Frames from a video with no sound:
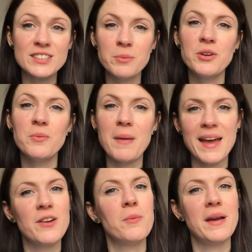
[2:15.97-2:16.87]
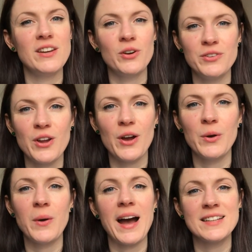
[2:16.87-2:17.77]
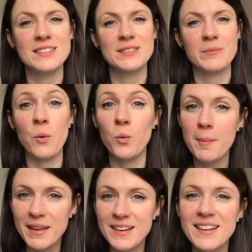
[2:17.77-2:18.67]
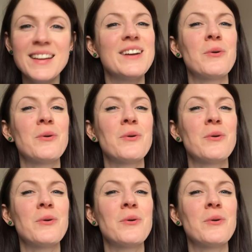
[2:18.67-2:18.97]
Some of you may or may not know, as women,